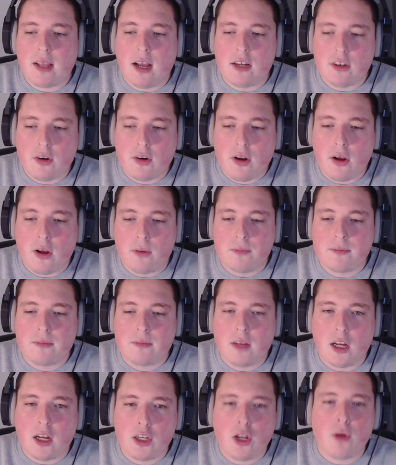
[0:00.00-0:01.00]
I don't know.
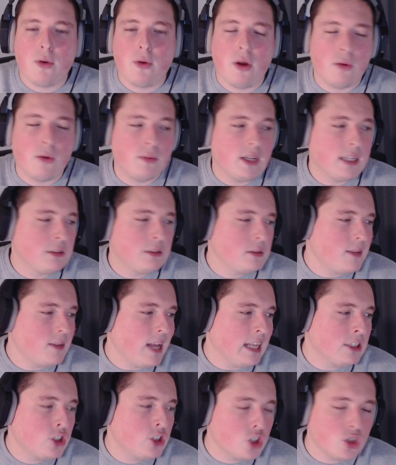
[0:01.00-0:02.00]

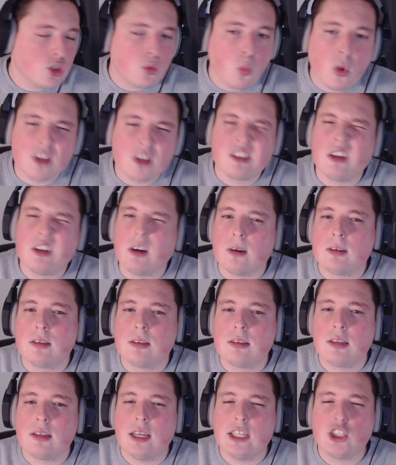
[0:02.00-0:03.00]
It just wasn't
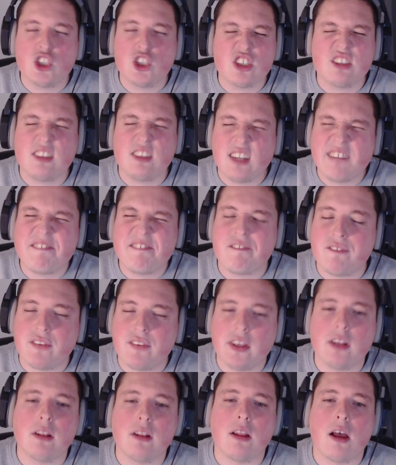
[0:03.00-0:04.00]
us. It just didn't
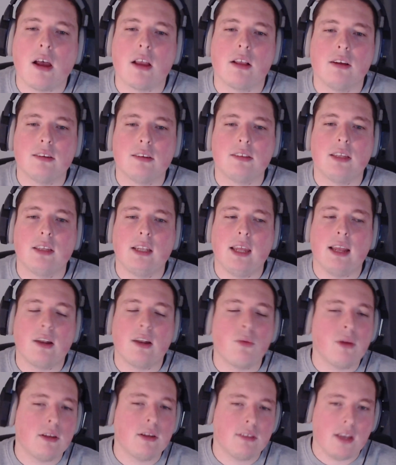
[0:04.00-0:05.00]
feel like us in the end.
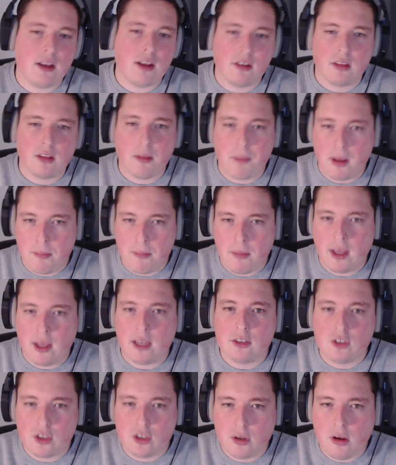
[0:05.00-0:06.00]
And when I say us, I mean me
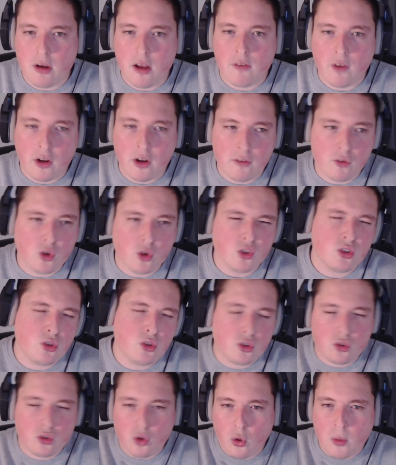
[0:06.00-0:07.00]
and Stuart Irvine, of course. He
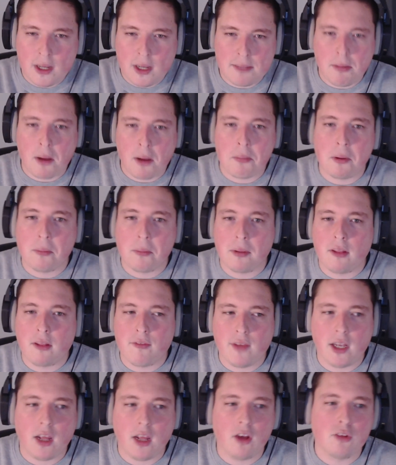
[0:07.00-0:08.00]
doesn't always pop up on the
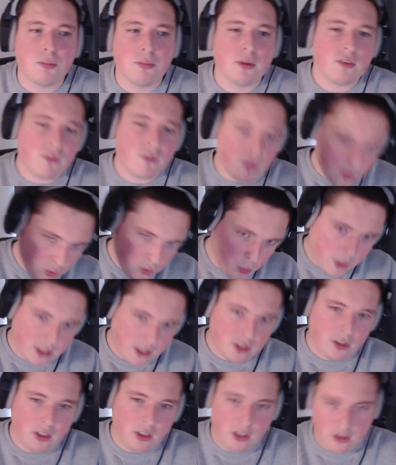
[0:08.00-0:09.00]
videos, but
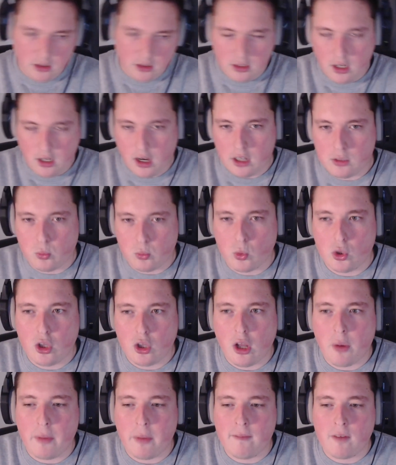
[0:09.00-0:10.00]
Twitch guys will
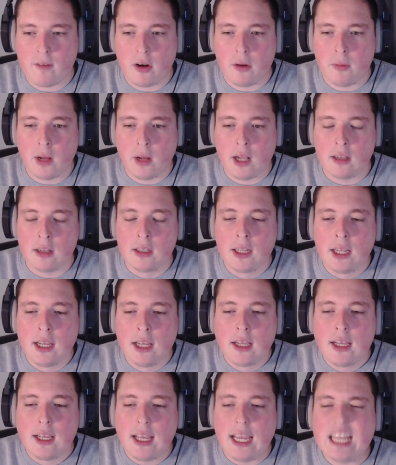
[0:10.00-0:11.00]
know him very well.
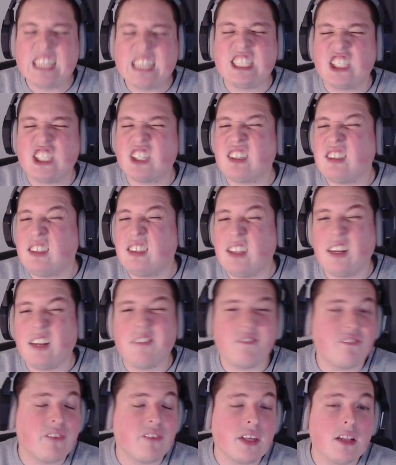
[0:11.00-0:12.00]
It just
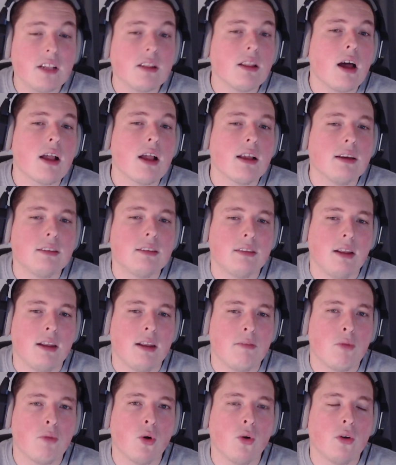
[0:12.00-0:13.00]
didn't feel like us
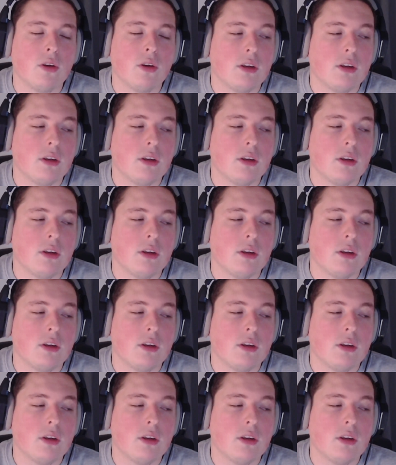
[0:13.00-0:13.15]
anymore.